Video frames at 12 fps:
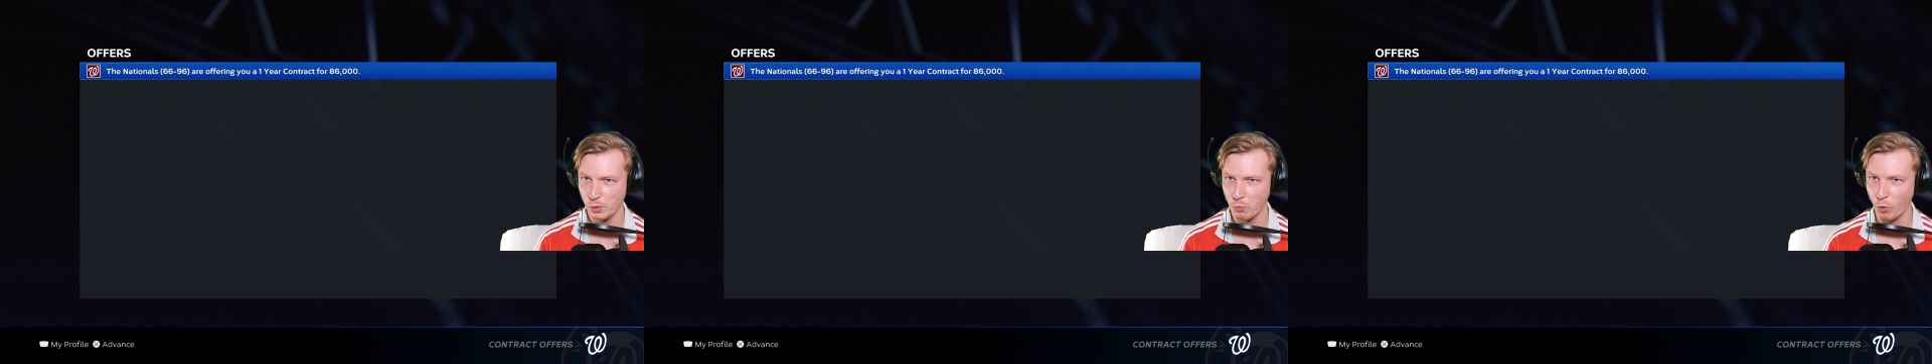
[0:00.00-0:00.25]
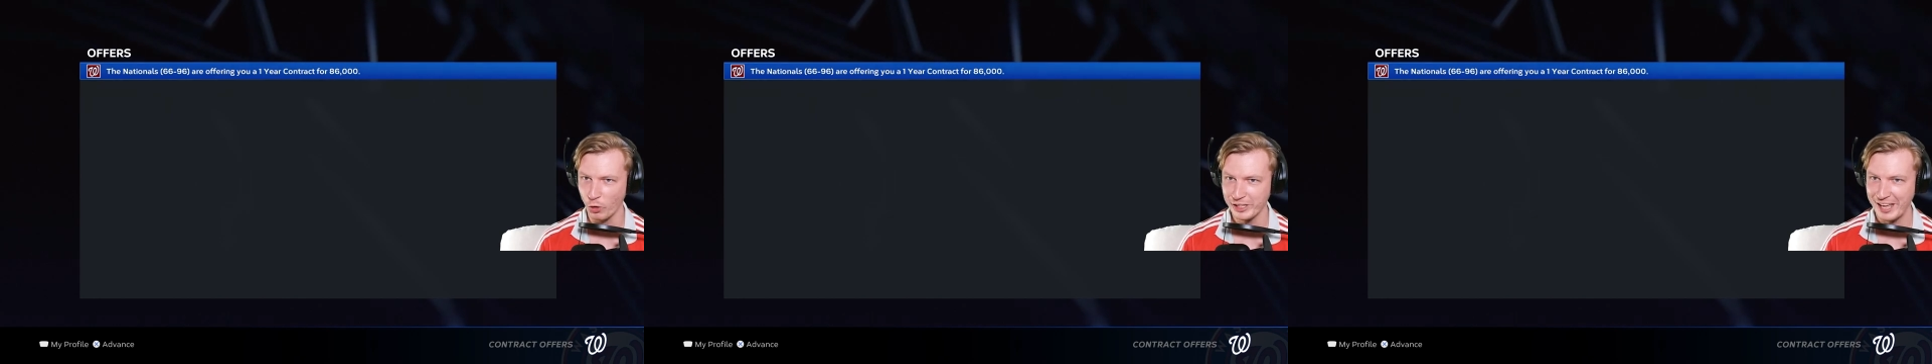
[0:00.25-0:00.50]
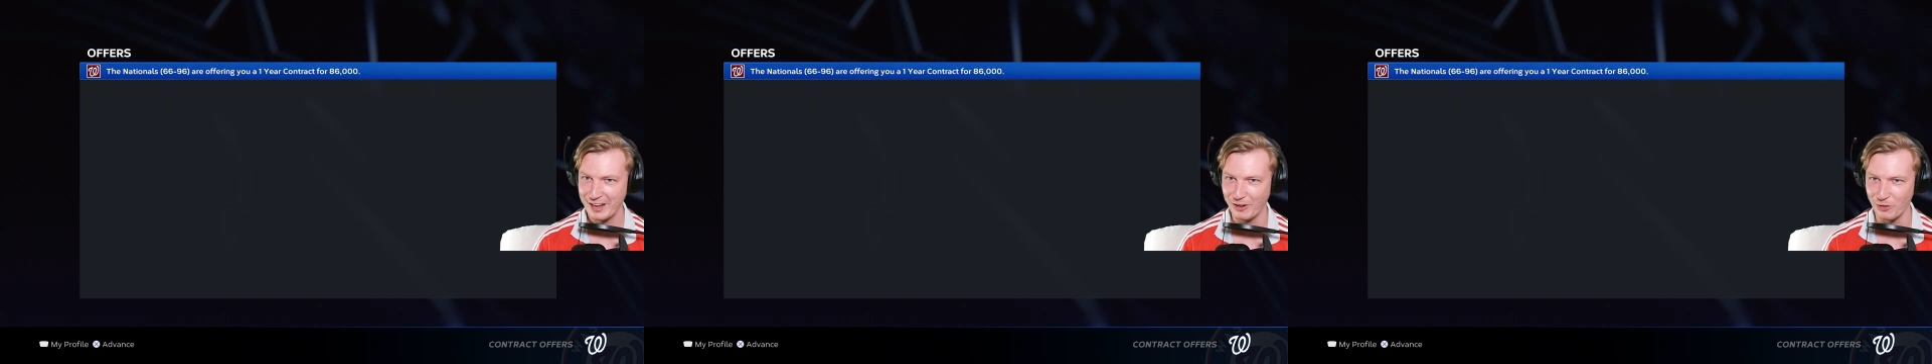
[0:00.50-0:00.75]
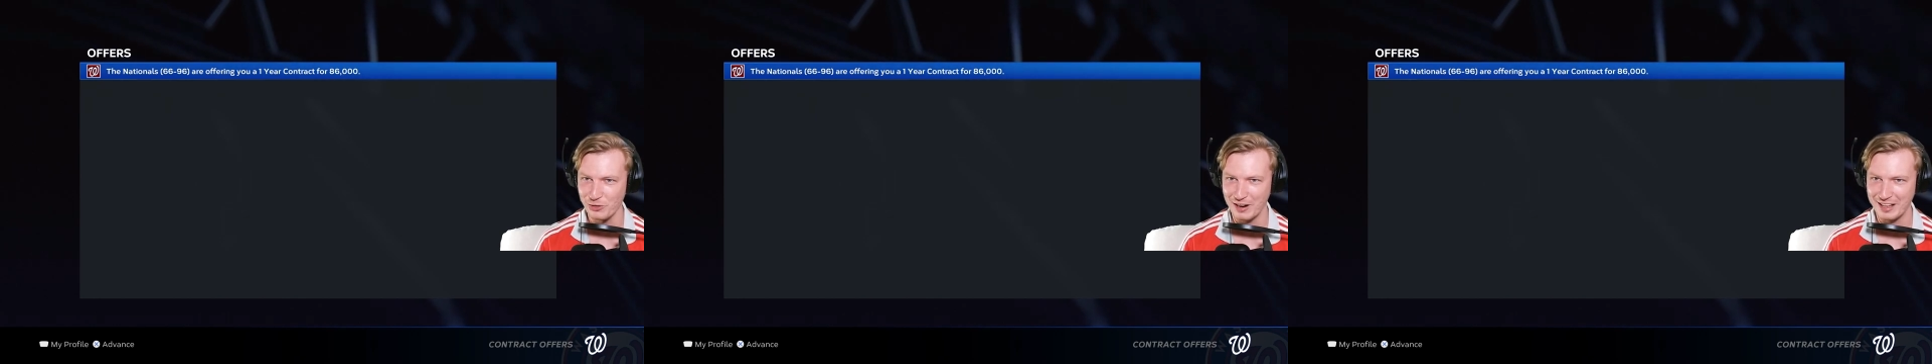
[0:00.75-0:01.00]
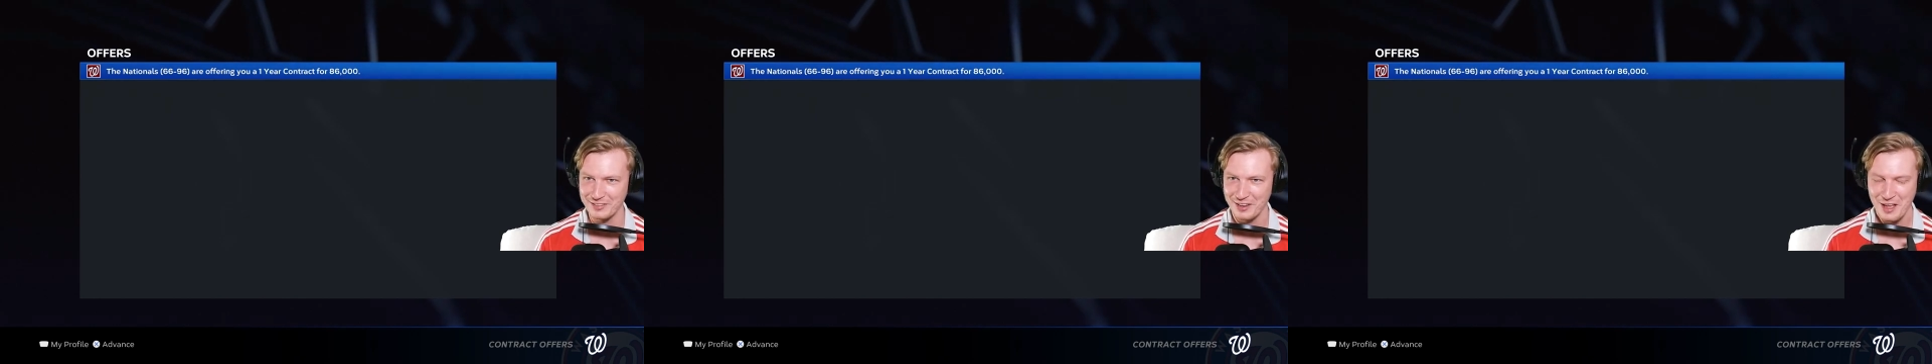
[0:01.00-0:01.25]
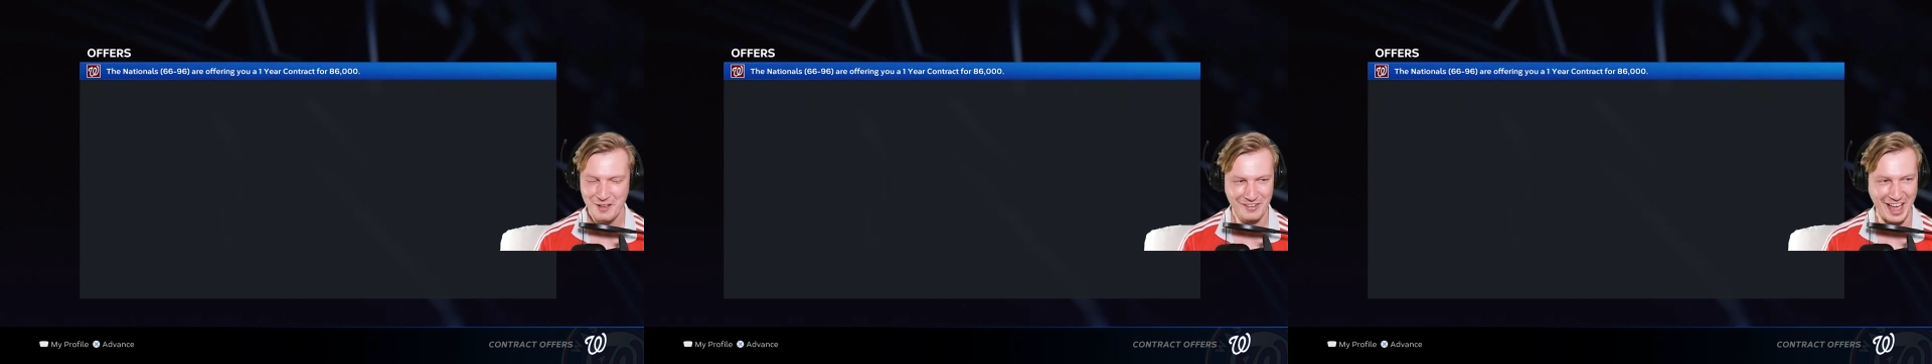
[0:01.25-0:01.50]
a one-year contract
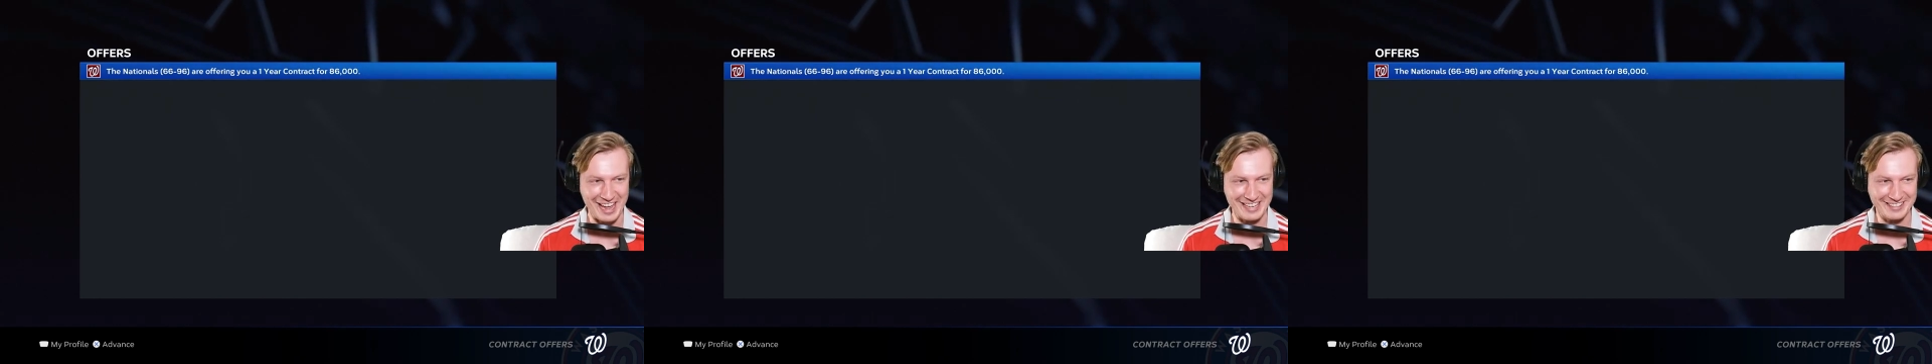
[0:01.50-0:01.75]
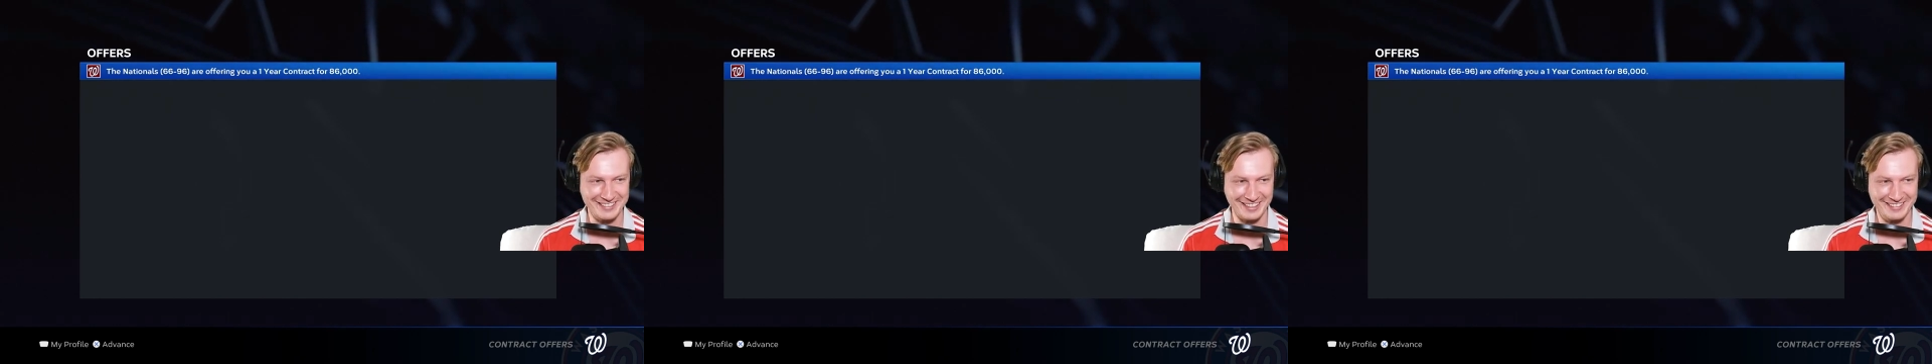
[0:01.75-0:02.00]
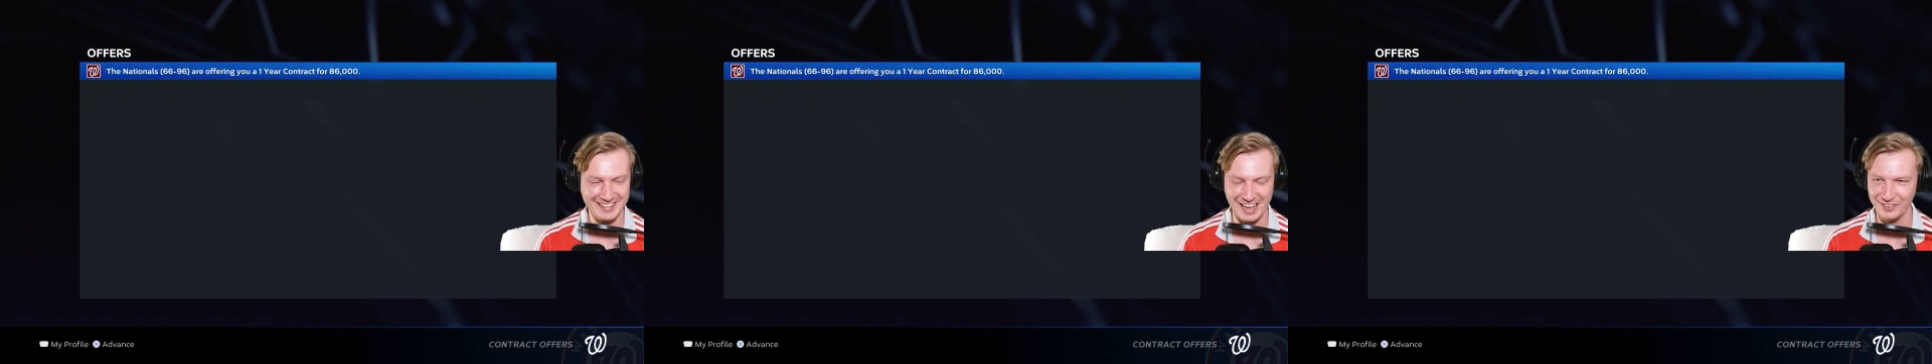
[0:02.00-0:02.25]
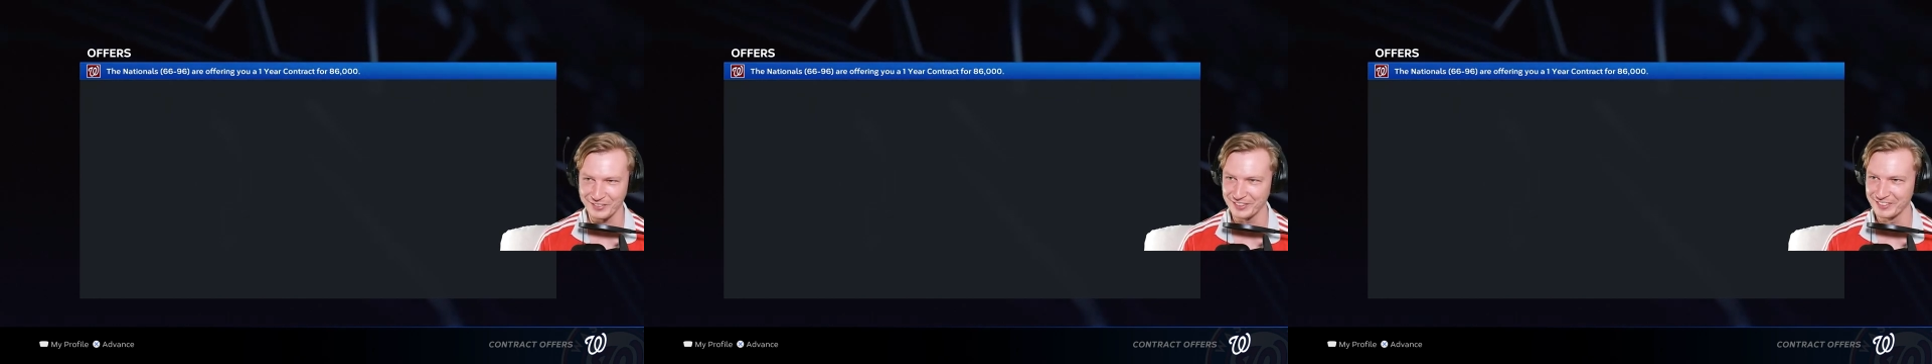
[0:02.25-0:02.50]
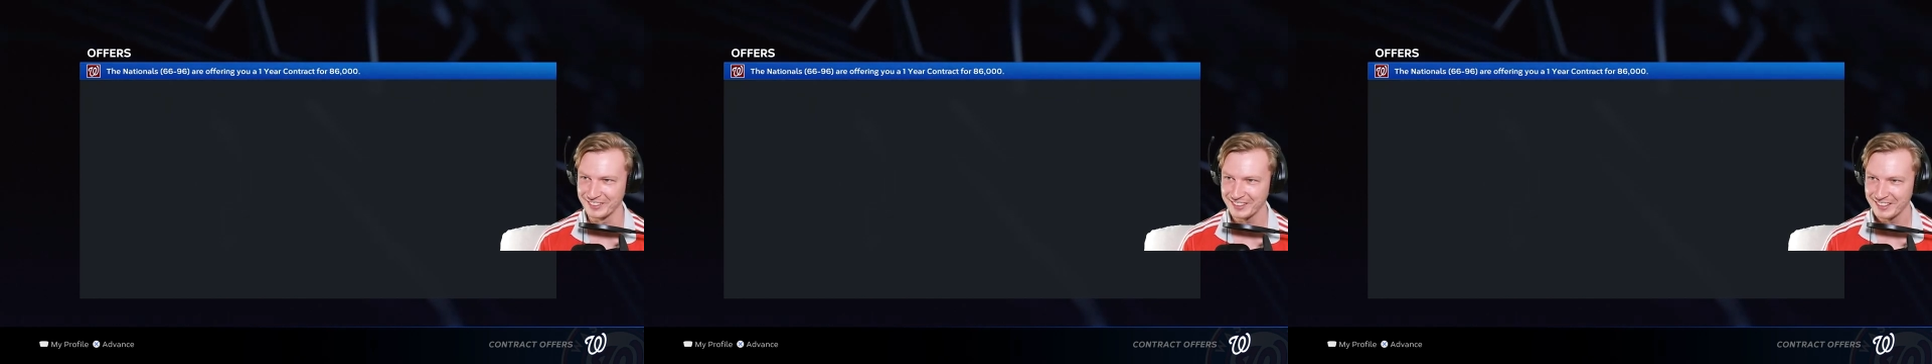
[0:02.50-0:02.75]
for 86,000.